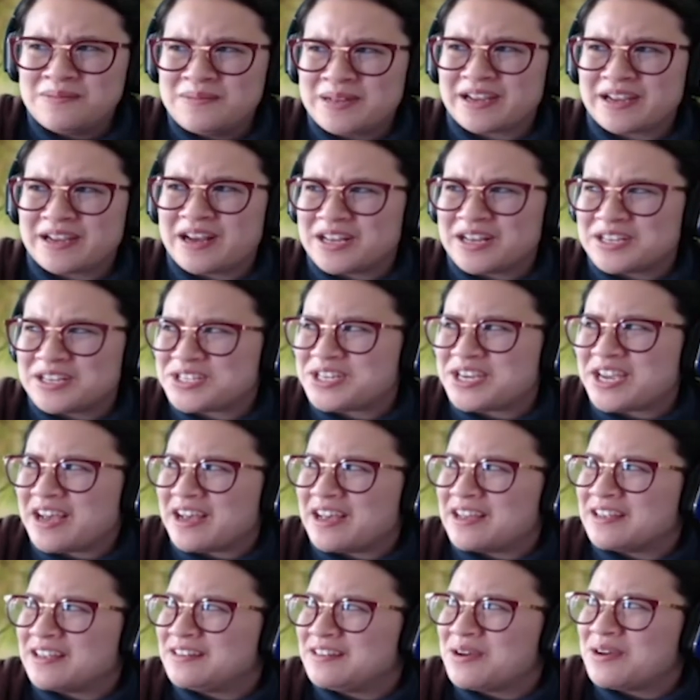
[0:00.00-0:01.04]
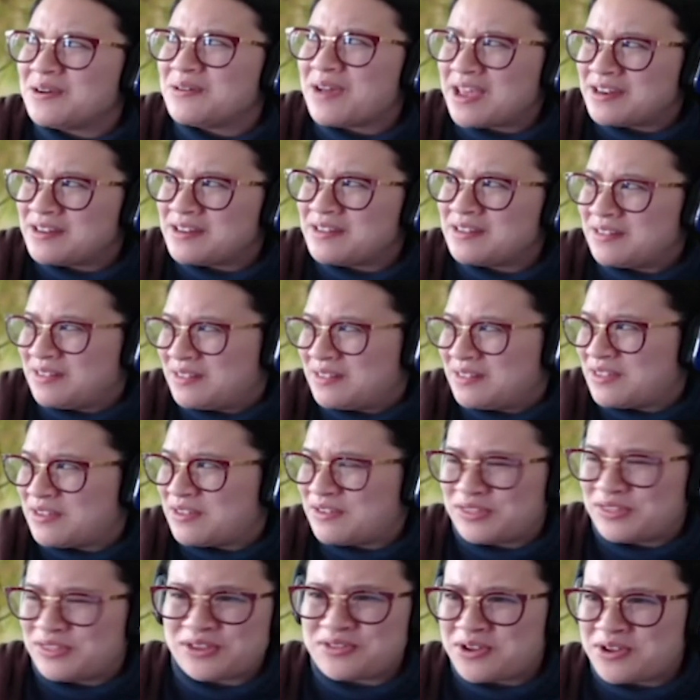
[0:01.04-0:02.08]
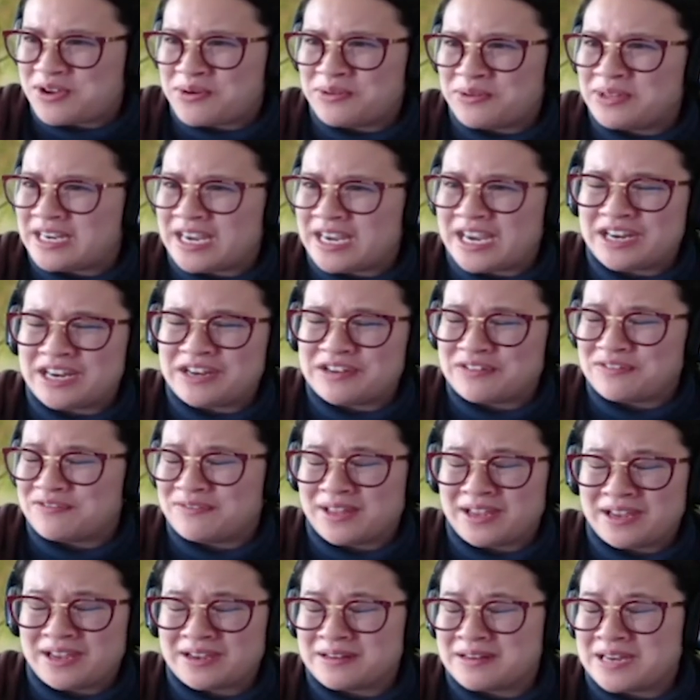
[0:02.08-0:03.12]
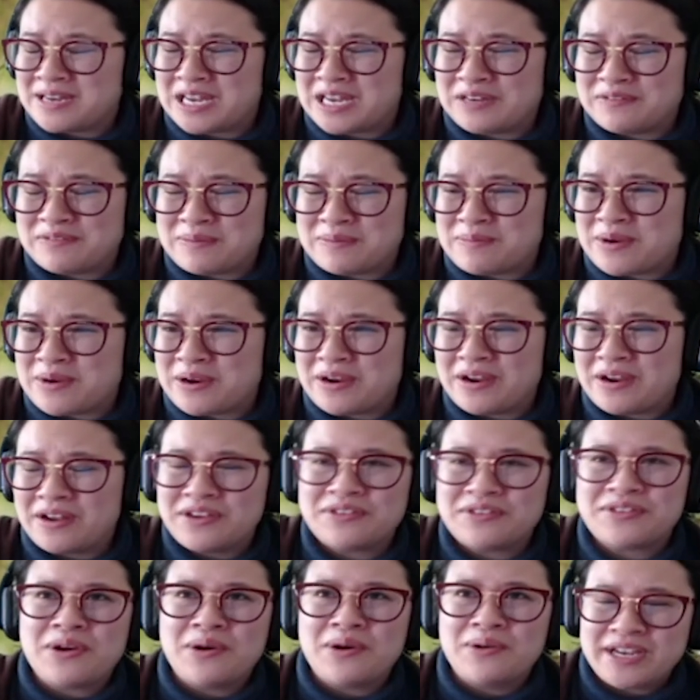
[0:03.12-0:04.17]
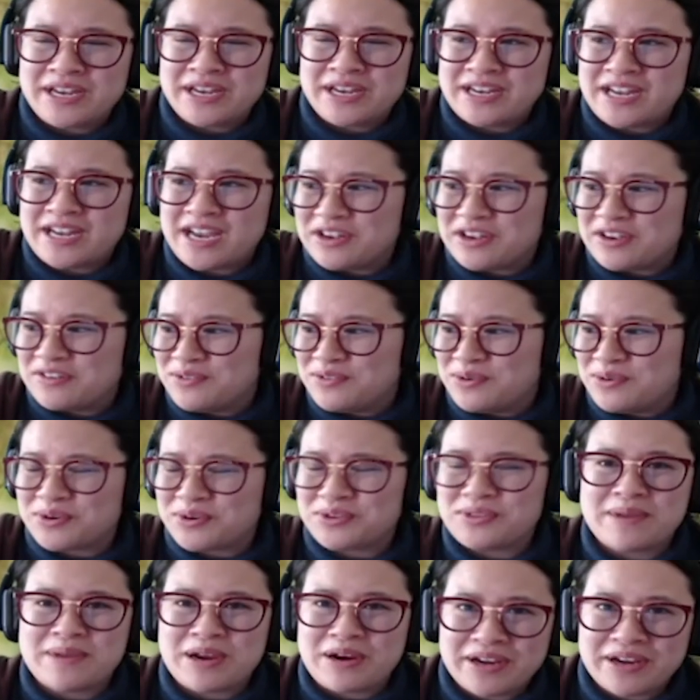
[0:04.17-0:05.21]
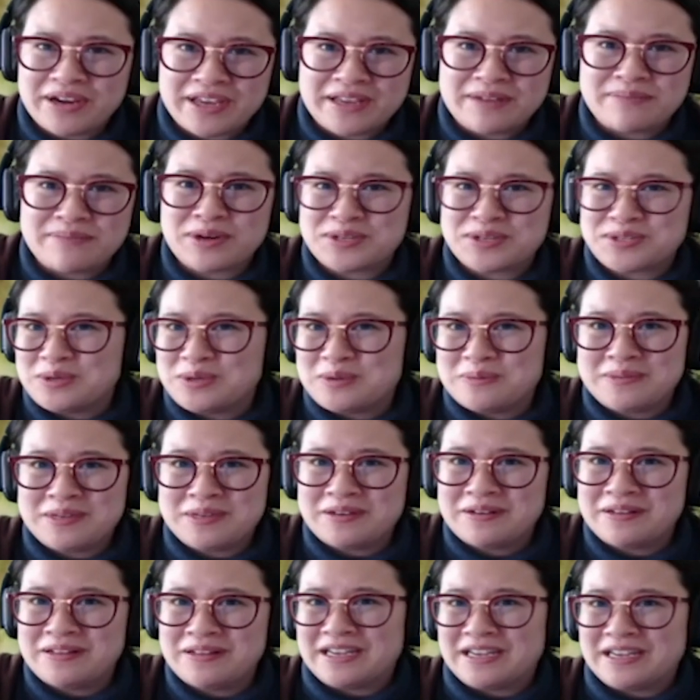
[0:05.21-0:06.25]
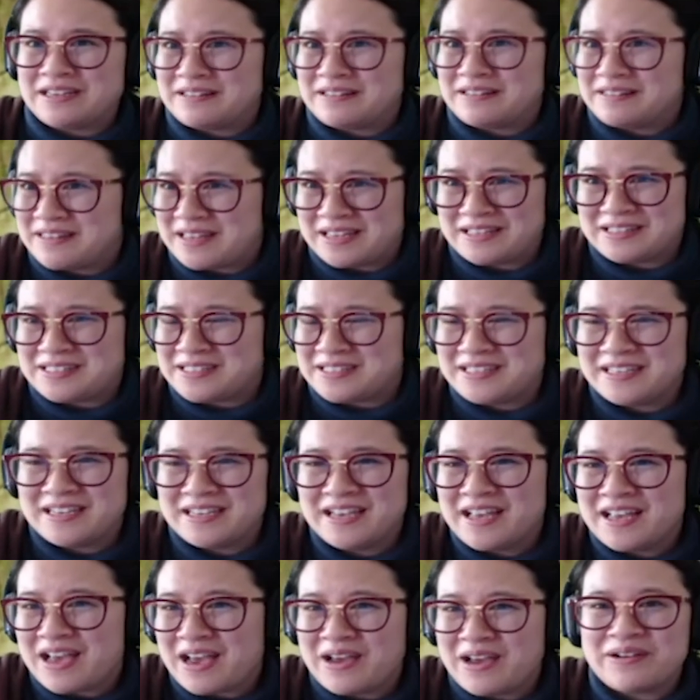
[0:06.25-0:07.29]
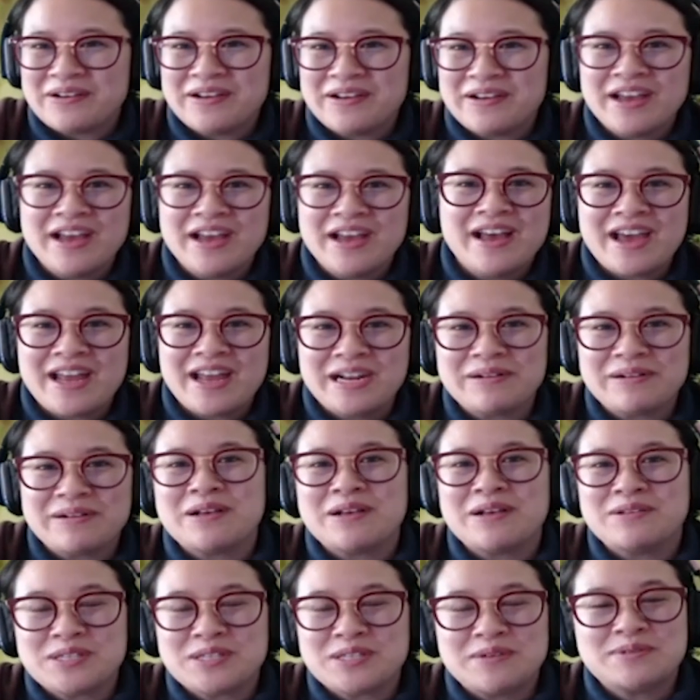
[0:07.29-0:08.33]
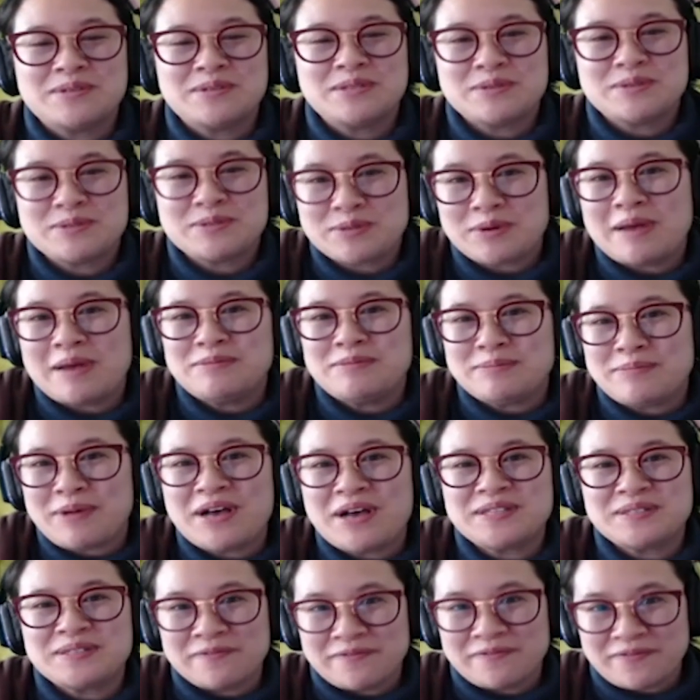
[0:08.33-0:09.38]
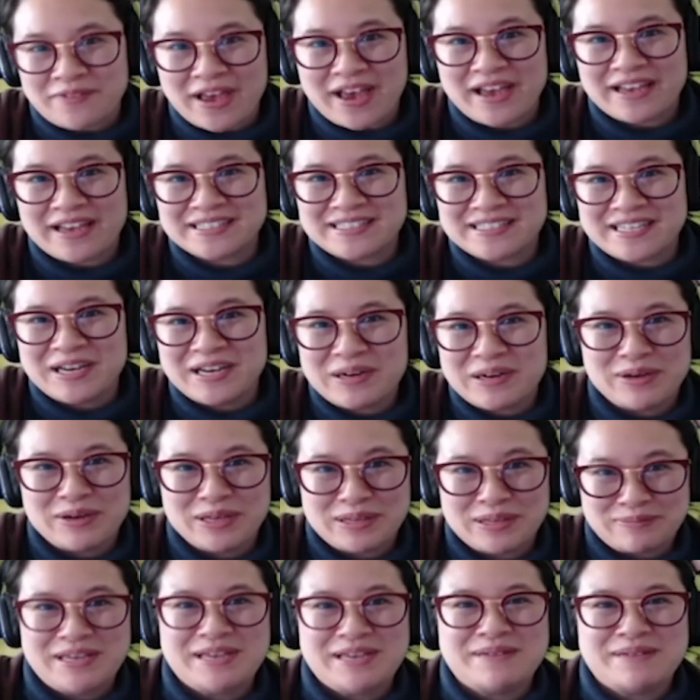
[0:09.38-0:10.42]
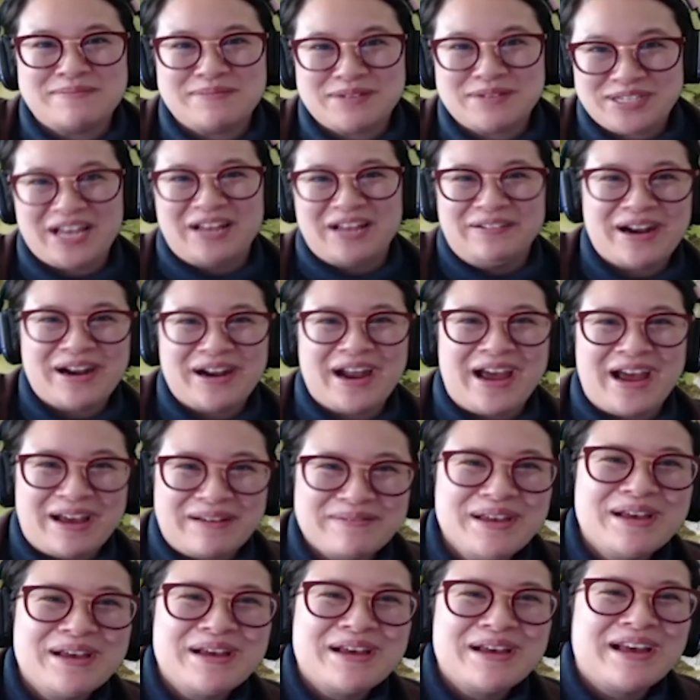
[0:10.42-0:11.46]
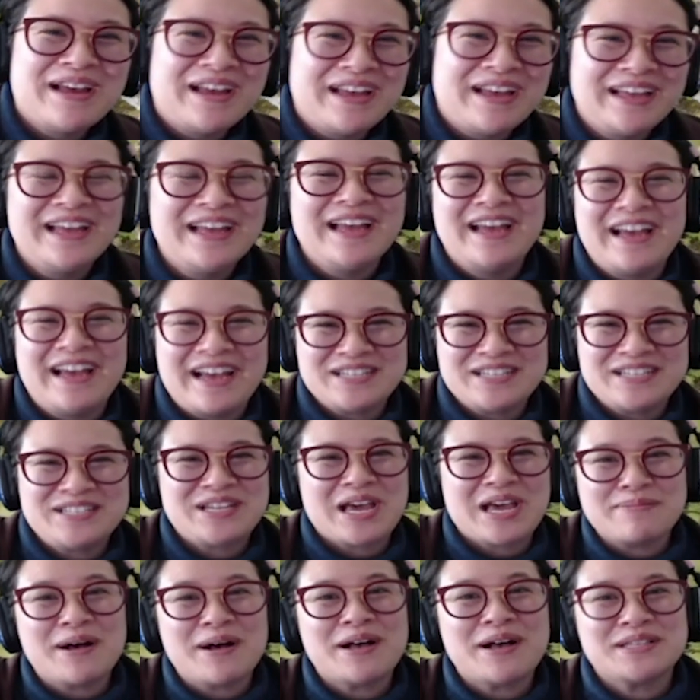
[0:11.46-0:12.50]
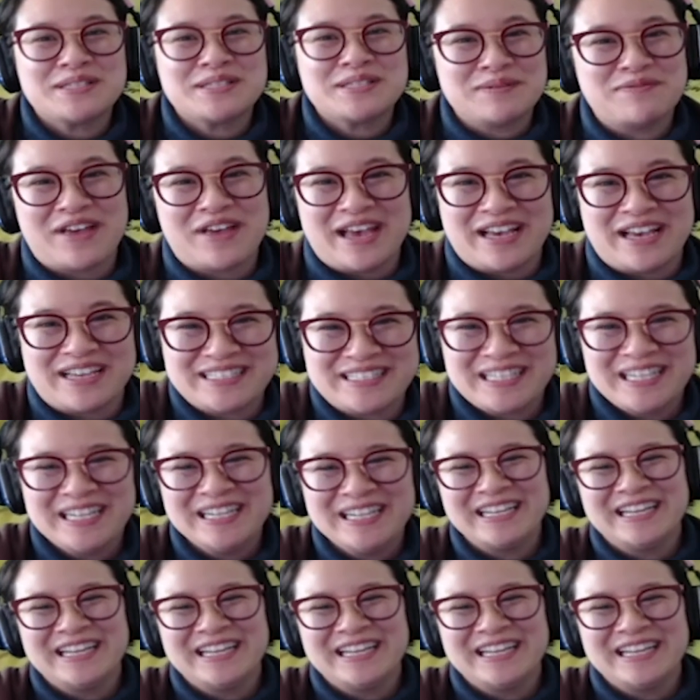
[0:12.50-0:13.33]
Oh my gosh, yeah. No, and that they're the only they're the only native North American marsupial. Like, that's I don't. Anyway, subscribe to Possum Facts here with me, Michelle Rapp. Hashtag Possum Facts.